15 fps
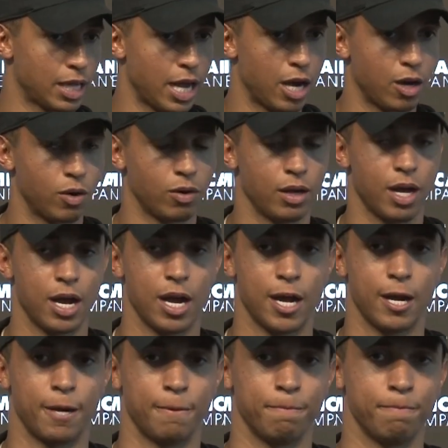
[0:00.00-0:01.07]
out,
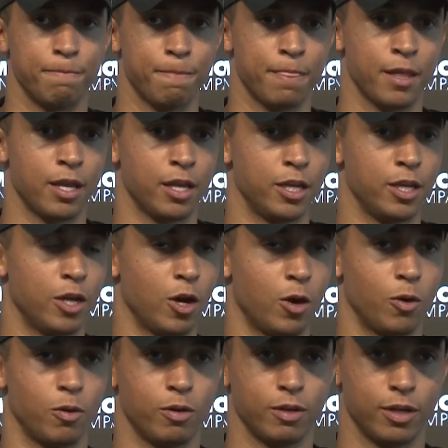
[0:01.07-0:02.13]
um, you
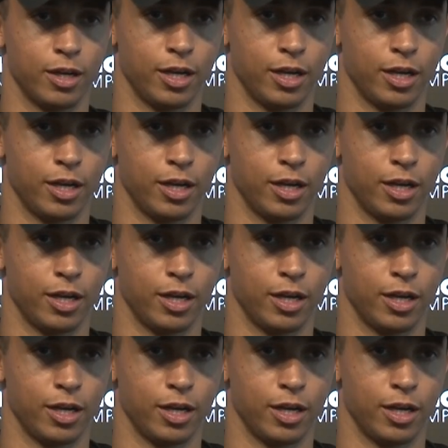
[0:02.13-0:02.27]
know,